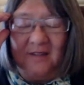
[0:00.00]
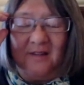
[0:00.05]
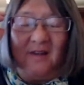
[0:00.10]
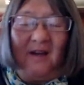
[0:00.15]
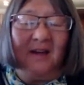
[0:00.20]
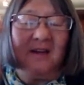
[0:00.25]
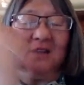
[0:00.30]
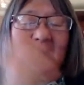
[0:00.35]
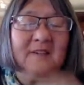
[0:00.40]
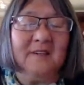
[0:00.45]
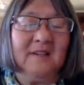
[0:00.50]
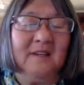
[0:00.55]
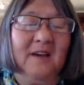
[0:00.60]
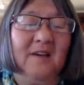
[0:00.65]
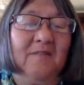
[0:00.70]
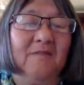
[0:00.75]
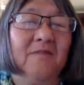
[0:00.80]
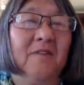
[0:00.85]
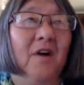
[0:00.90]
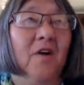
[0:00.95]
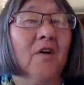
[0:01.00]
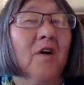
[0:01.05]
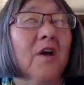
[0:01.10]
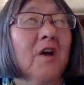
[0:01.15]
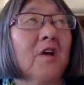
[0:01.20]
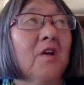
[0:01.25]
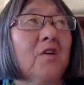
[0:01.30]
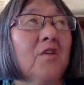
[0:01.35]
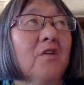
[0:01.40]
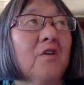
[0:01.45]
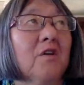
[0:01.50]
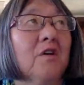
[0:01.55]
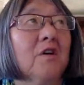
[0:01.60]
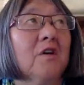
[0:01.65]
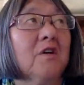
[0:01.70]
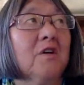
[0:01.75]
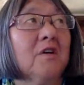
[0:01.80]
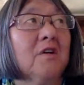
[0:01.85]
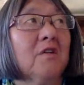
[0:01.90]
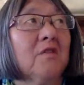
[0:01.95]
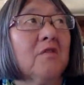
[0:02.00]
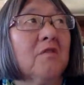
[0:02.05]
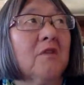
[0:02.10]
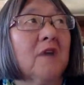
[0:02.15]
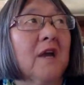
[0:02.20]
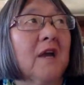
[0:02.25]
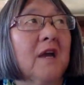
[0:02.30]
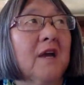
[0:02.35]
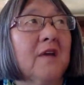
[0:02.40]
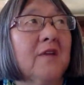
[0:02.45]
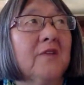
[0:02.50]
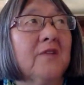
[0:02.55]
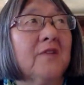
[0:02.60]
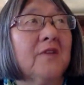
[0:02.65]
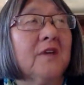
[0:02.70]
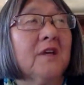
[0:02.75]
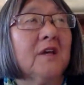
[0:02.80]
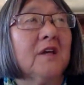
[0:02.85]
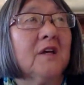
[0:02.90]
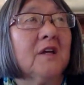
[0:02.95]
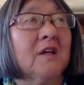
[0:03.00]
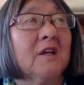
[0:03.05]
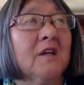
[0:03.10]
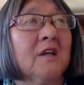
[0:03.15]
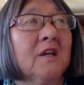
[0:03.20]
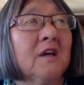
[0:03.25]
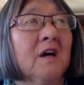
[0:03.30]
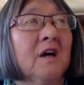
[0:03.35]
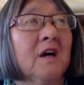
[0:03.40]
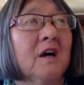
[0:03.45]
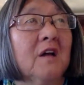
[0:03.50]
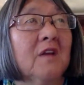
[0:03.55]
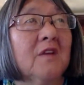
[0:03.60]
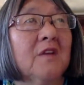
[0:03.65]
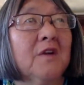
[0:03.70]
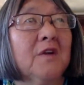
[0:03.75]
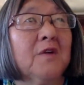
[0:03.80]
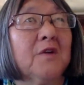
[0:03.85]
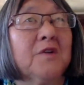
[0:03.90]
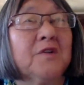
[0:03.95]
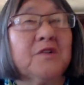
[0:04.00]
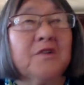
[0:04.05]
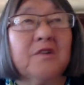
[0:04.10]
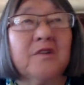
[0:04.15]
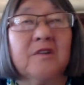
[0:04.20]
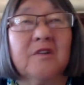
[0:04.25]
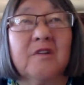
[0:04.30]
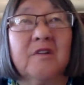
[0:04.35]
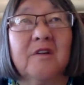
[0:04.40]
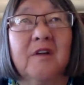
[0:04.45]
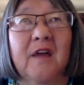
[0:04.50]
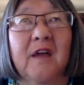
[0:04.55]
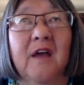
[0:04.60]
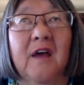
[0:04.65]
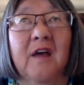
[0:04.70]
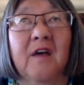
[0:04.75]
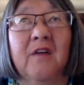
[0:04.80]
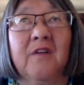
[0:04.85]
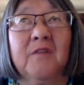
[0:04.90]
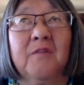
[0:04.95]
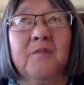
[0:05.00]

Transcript: didn't get very good grades in literature and